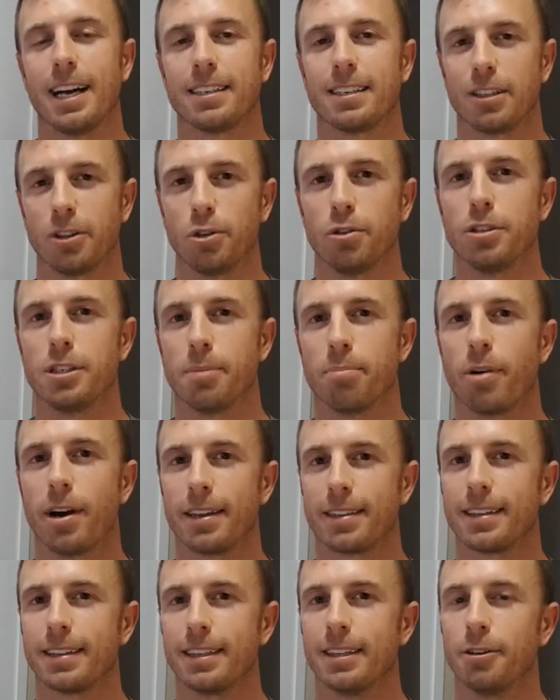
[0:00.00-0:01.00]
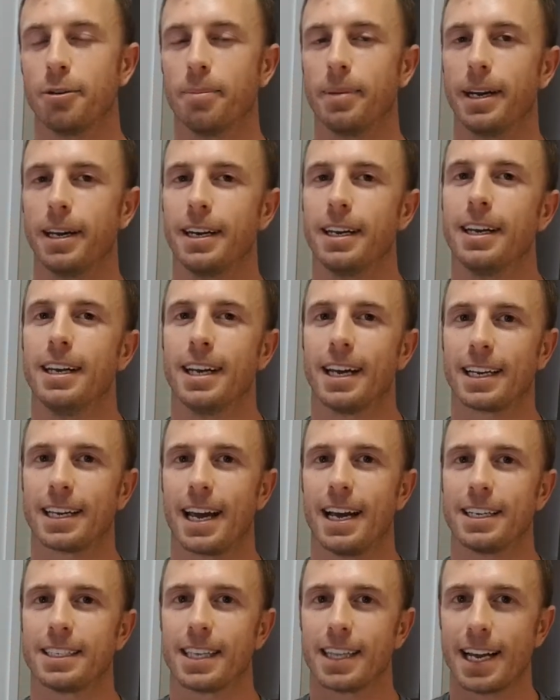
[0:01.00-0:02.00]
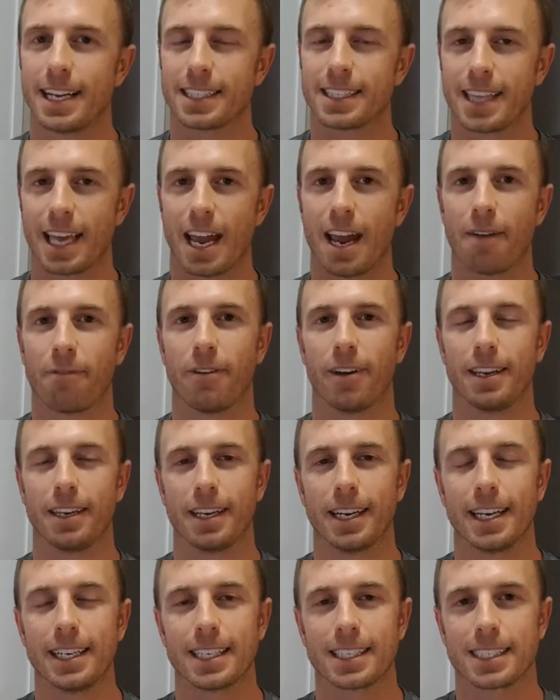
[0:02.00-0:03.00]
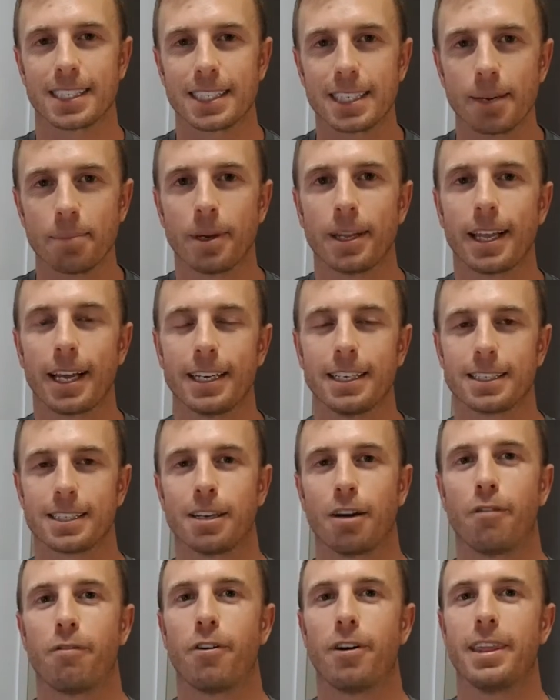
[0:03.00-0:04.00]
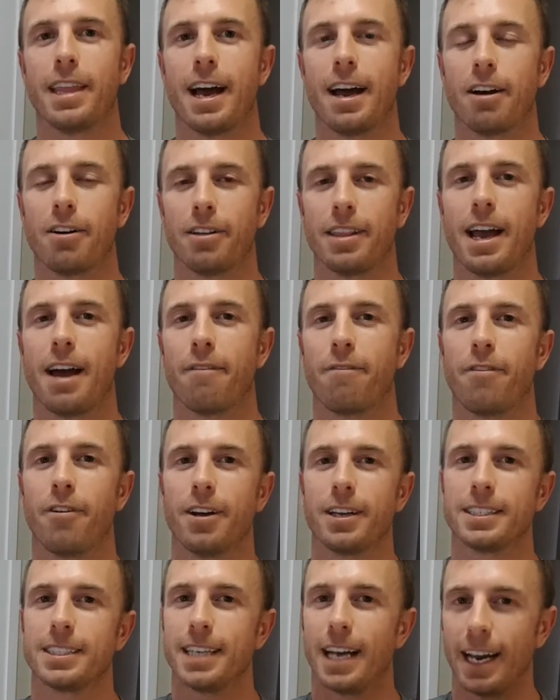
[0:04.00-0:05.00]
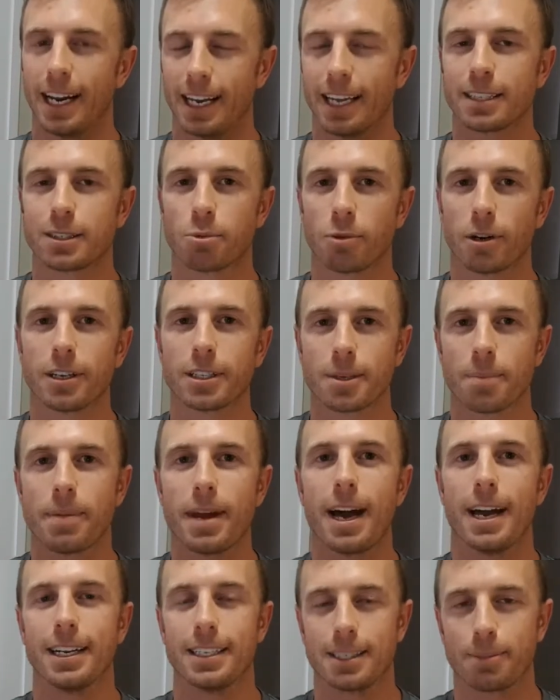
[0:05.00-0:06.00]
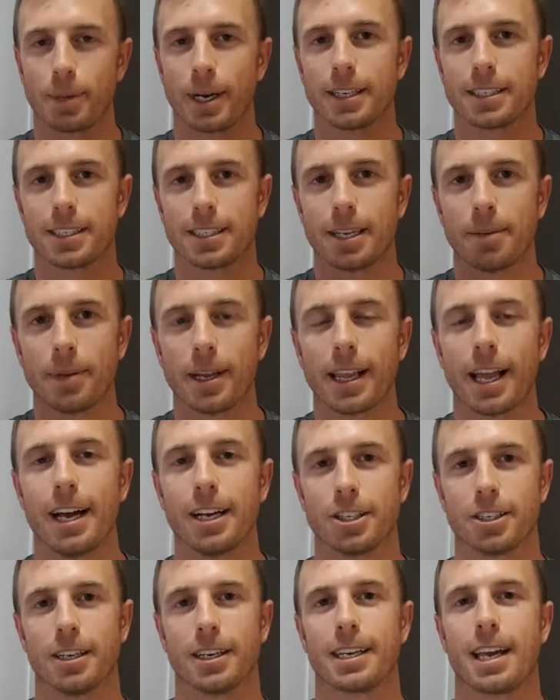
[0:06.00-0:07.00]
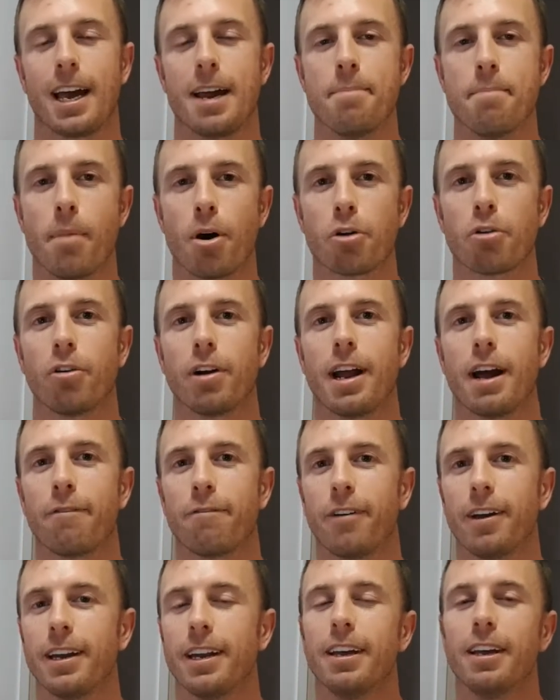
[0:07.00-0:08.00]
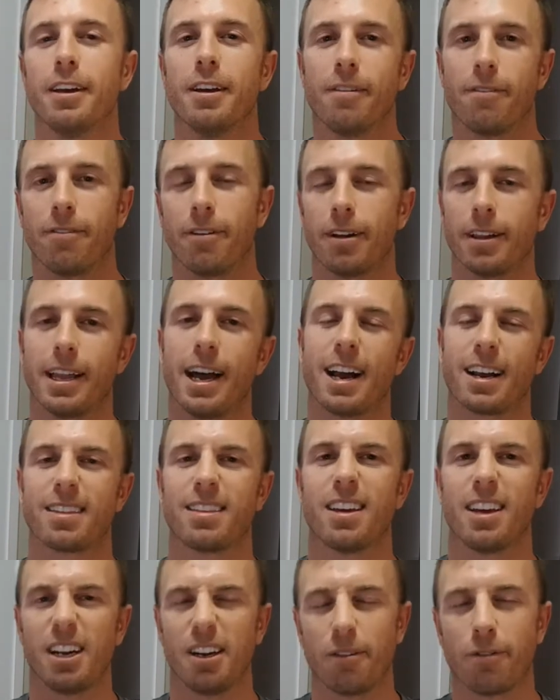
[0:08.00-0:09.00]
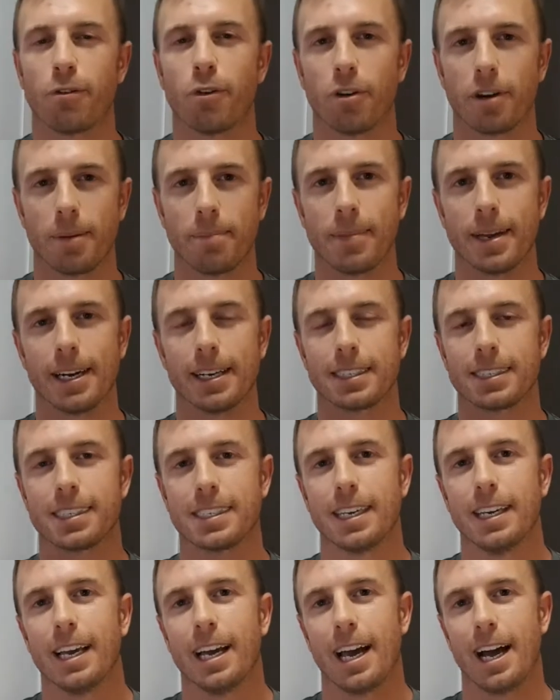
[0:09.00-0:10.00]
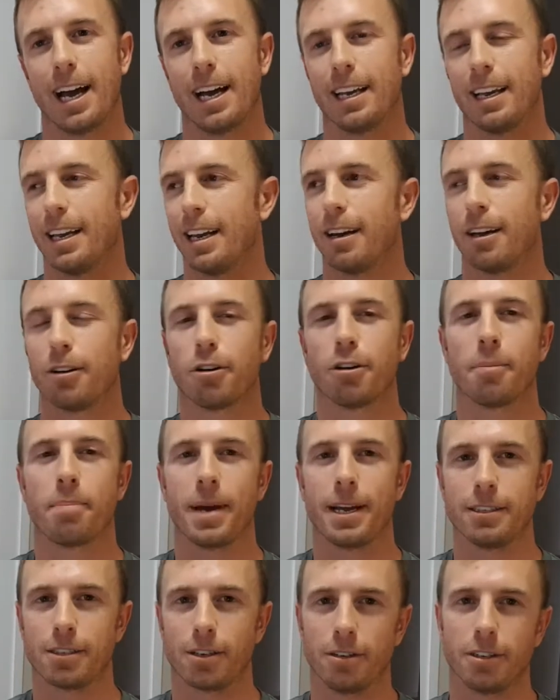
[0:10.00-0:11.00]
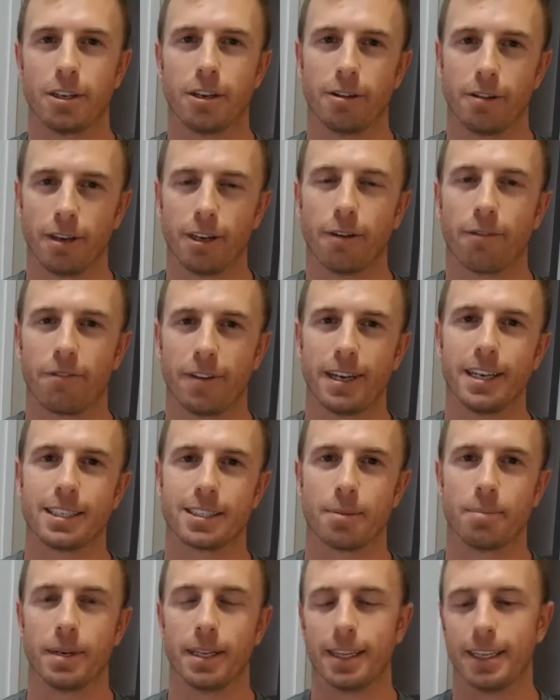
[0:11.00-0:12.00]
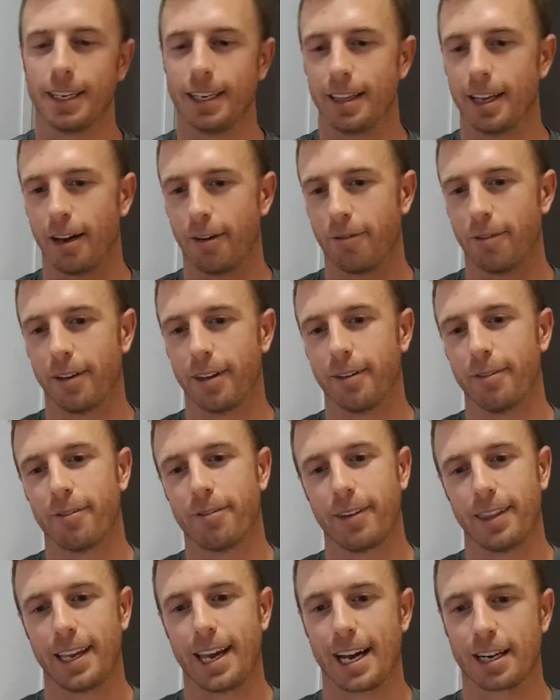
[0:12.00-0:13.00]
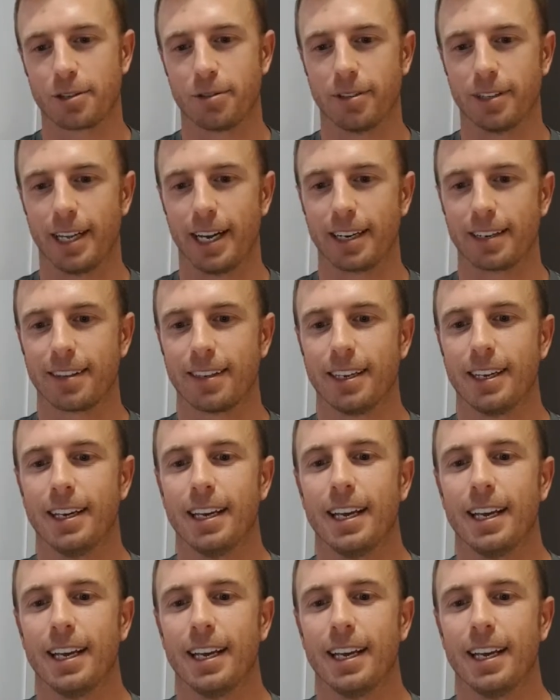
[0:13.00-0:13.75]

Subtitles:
lose your breath a little bit. Okay, so that's the effort. You need to stimulate yourself on that first day. That's what it's about. It's about stimulation. Okay, moderate effort for like 30 to 40 minutes. It all depends on your fitness ability though for the actual length.